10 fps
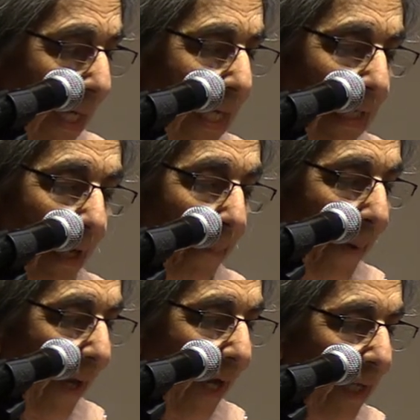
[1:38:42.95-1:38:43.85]
in a
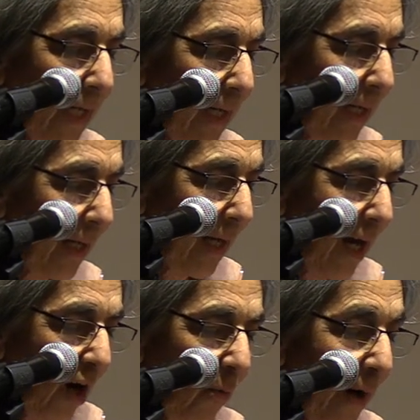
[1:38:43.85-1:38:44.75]
ferry,
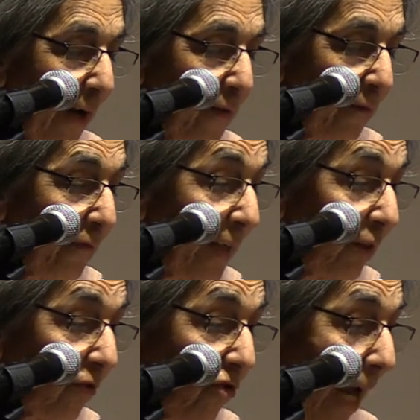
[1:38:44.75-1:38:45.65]
around the
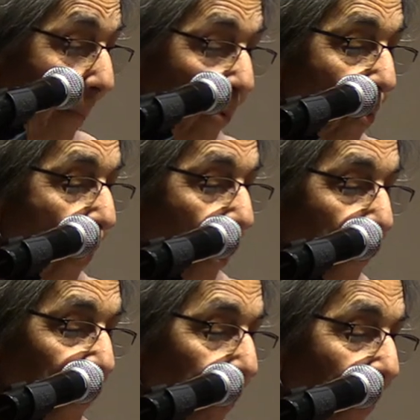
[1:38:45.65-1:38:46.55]
field chapel where
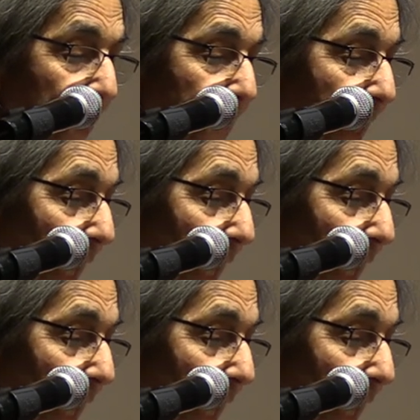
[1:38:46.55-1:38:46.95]
we spread the